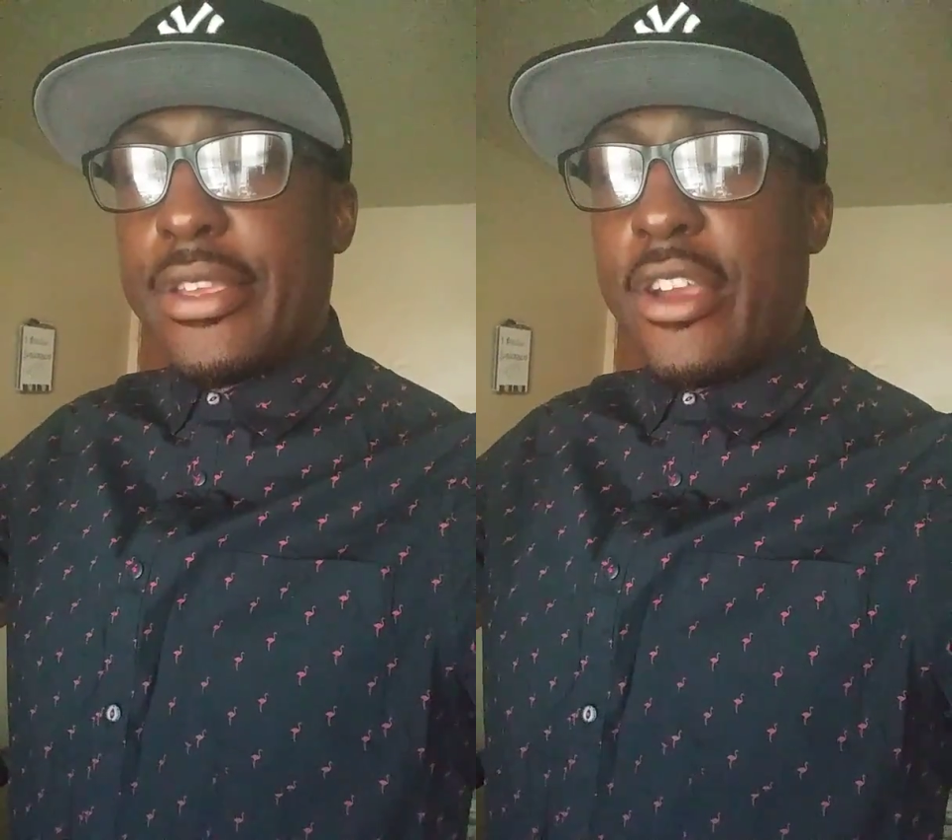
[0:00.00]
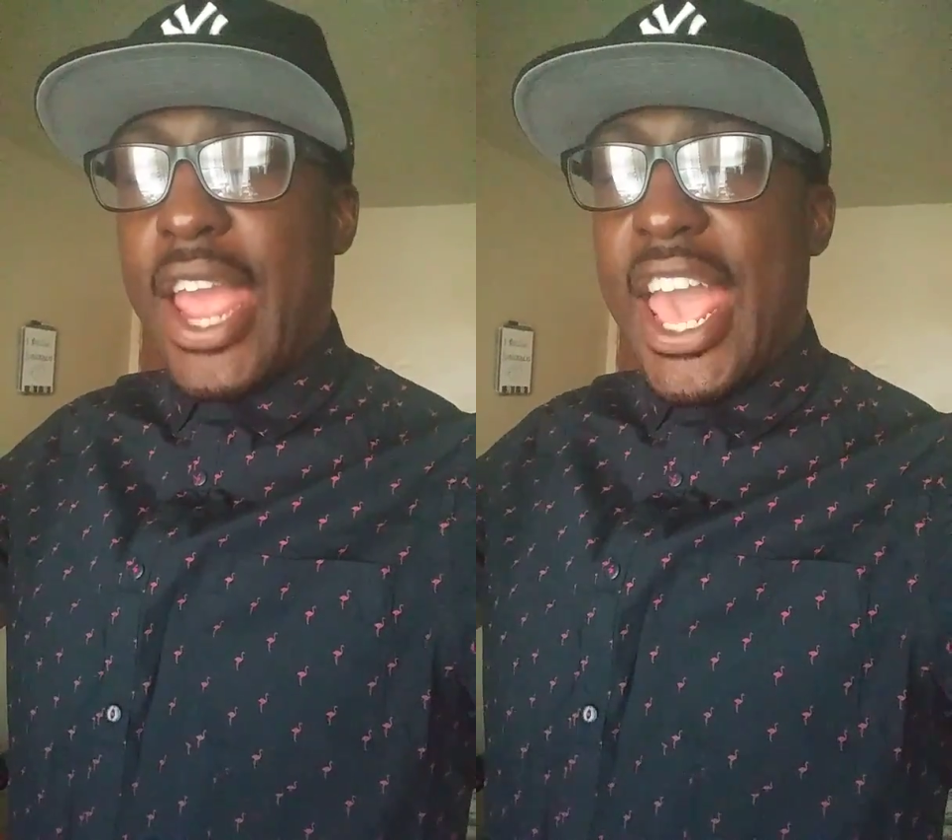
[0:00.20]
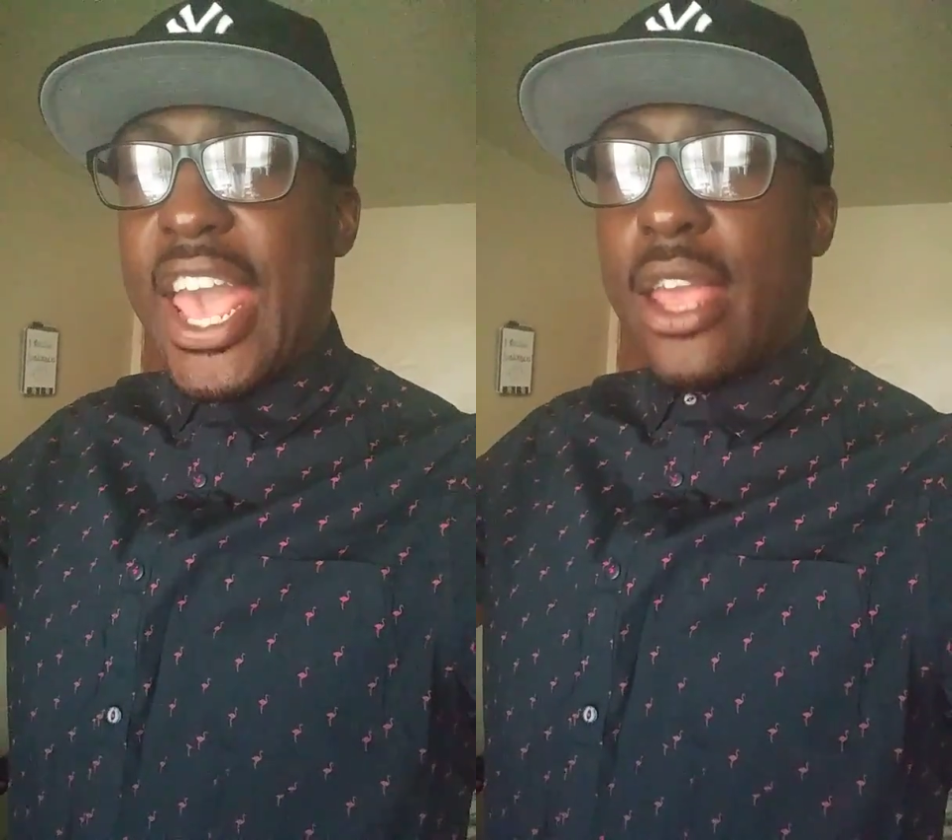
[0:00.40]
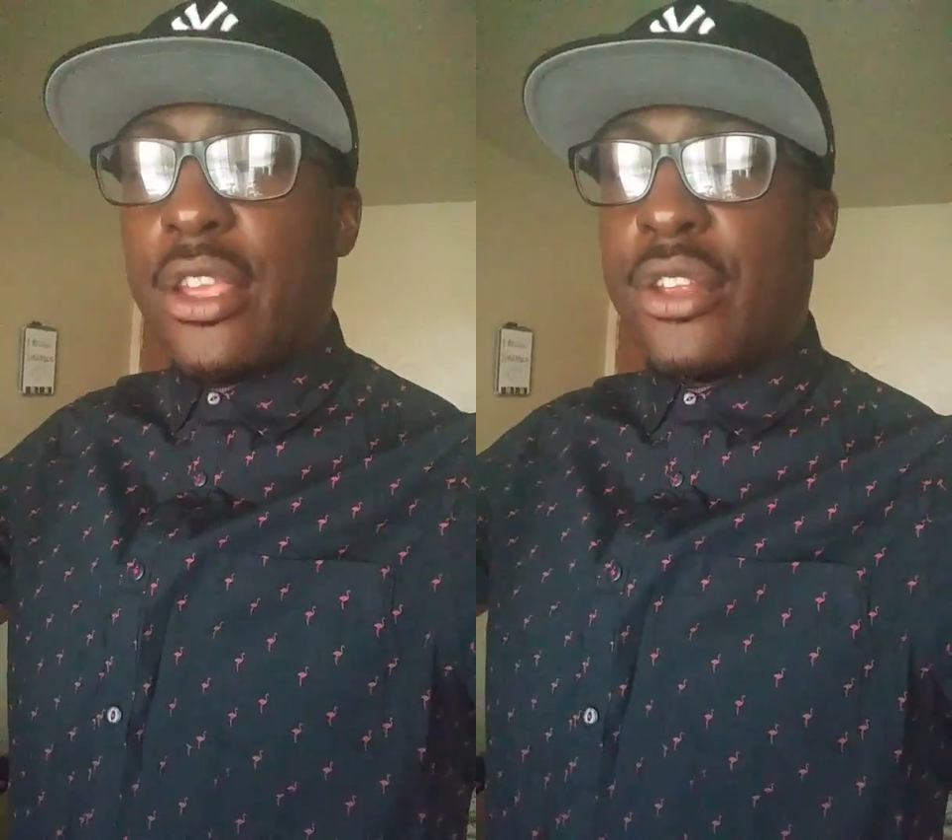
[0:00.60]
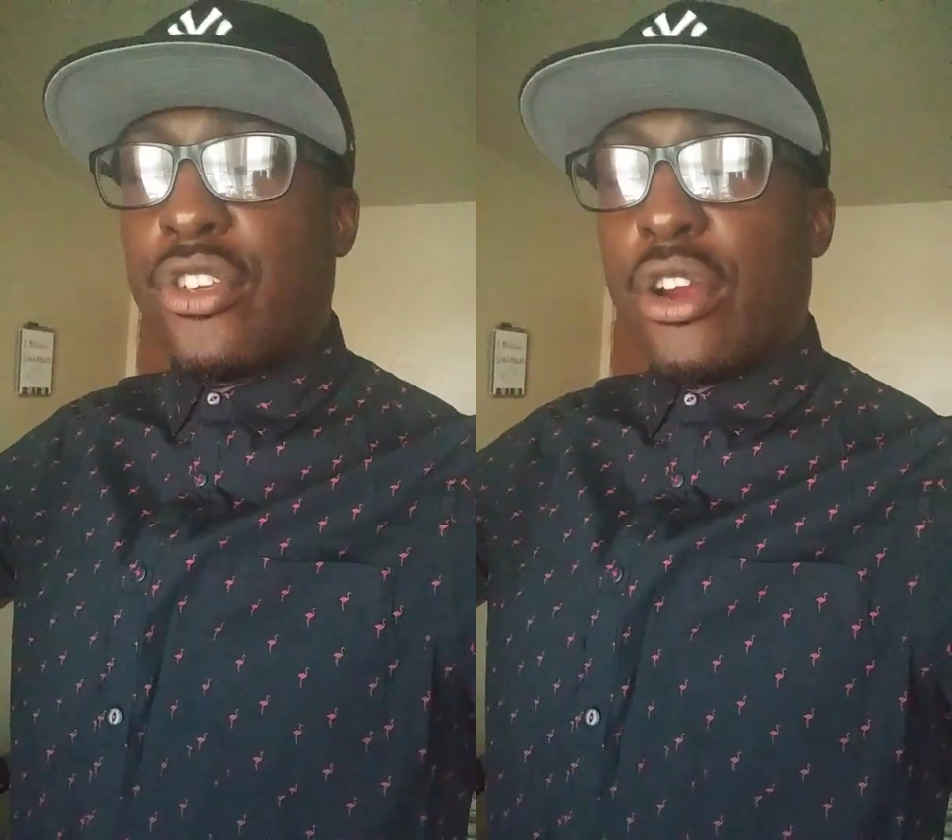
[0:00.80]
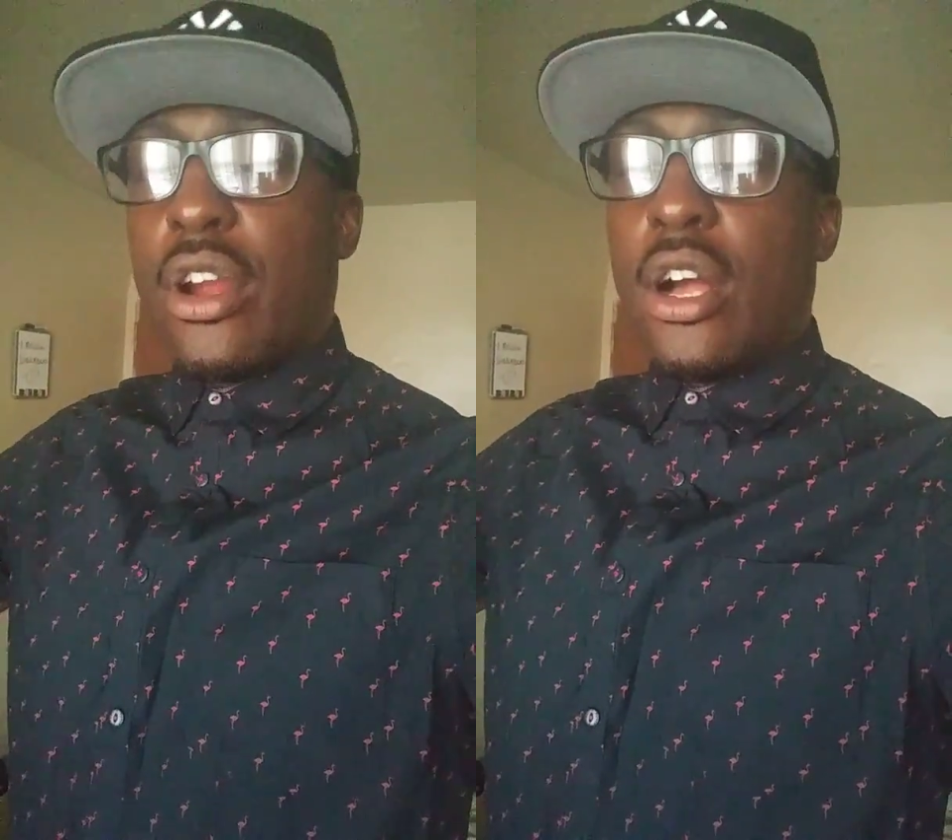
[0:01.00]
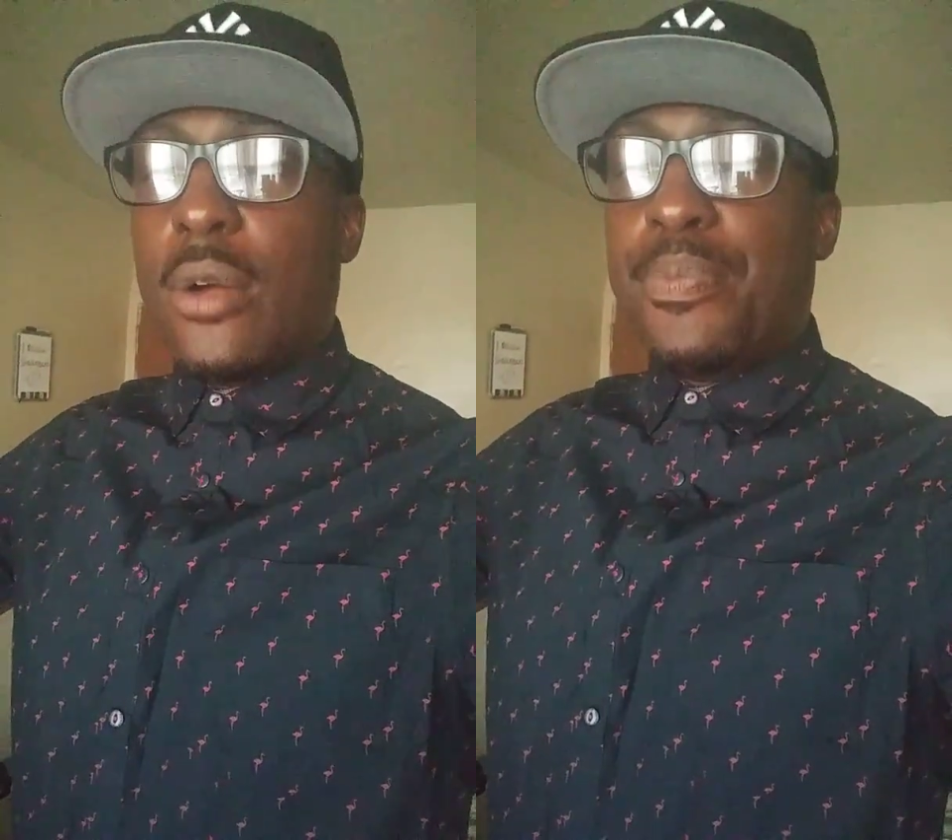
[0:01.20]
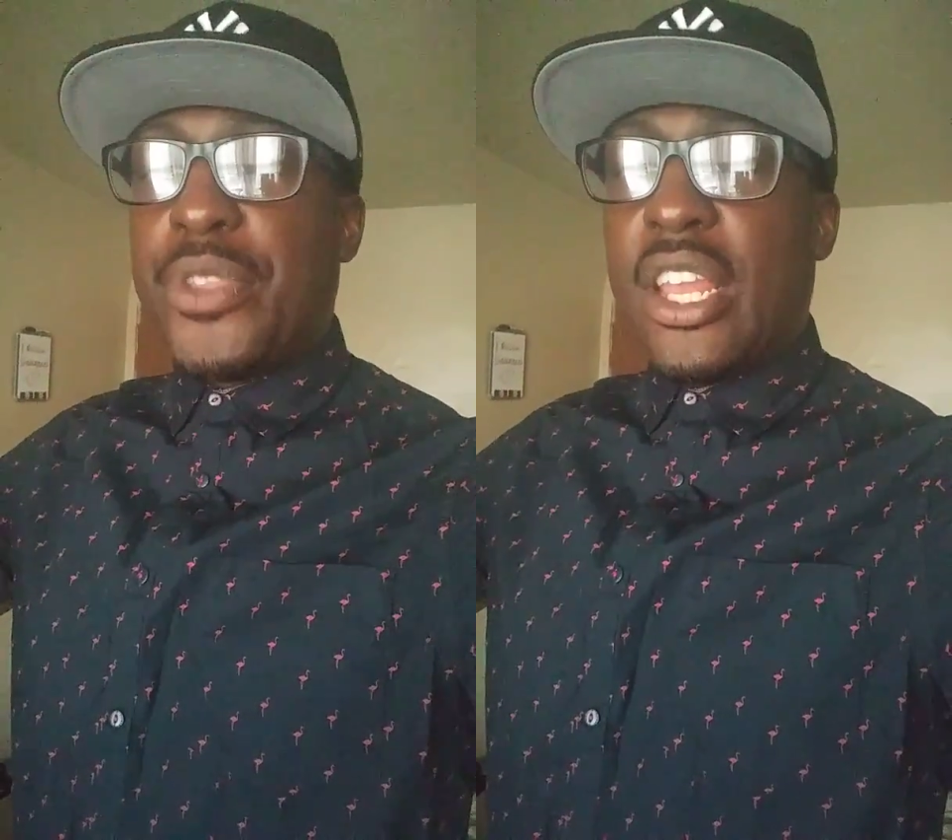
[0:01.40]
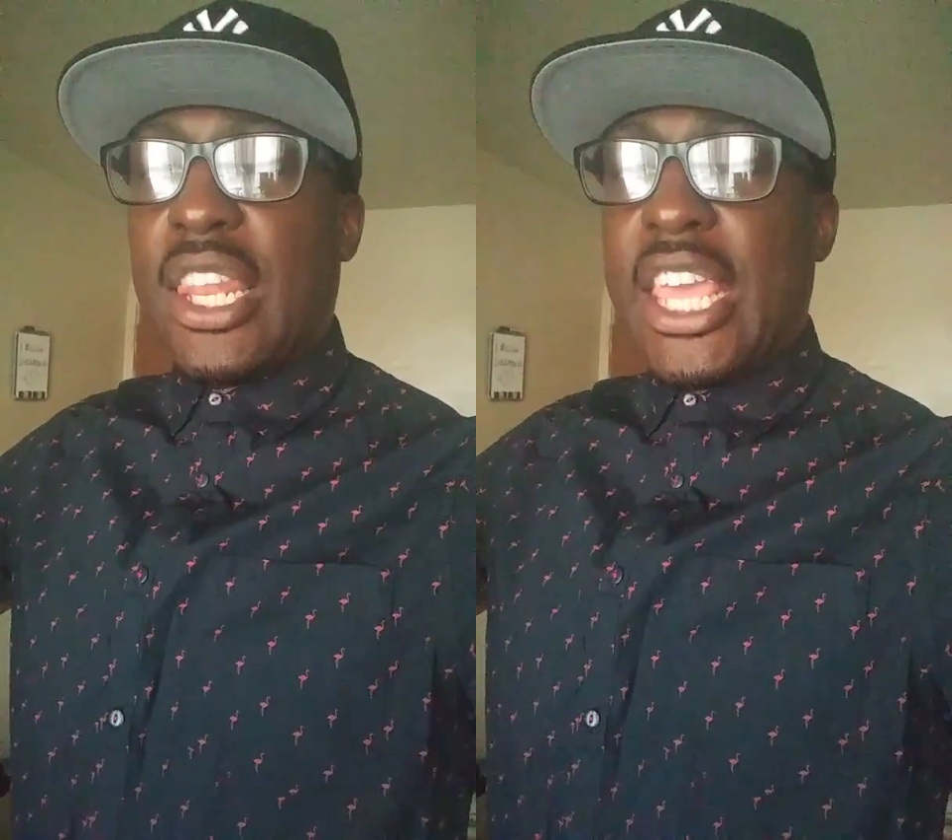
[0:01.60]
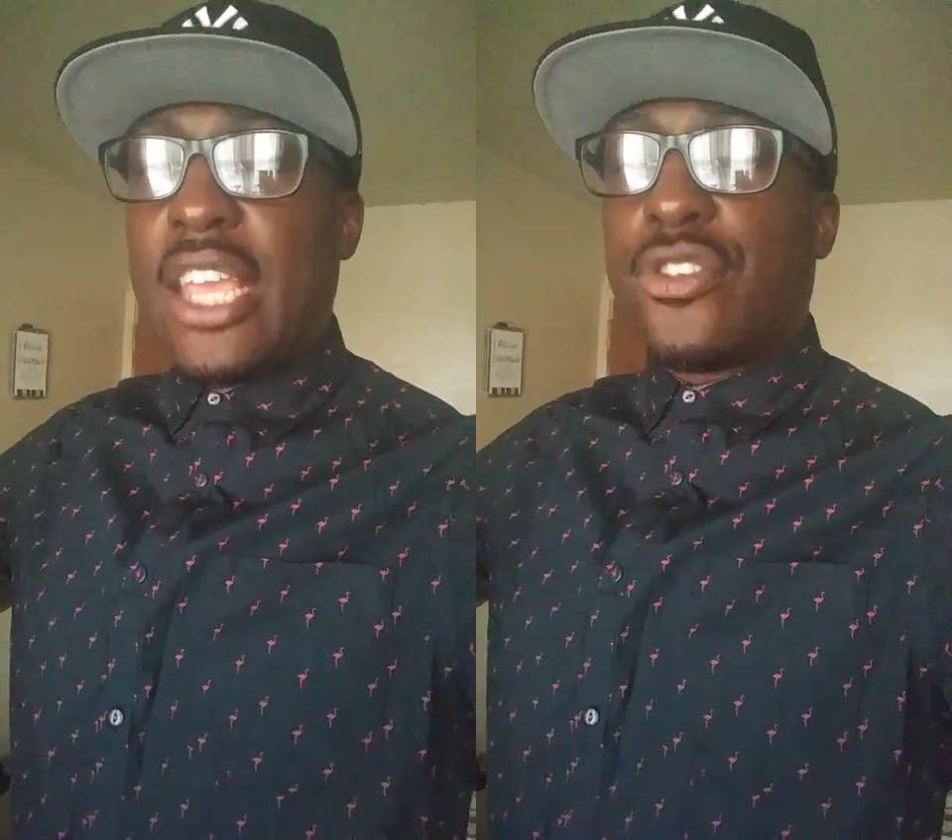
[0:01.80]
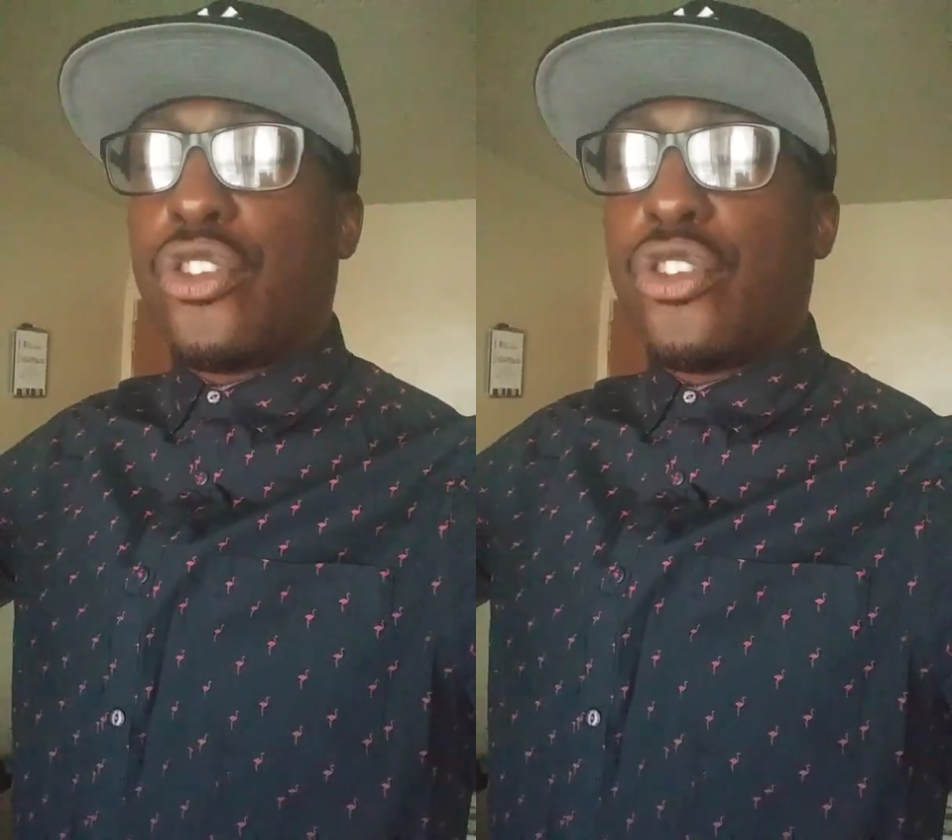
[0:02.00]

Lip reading: link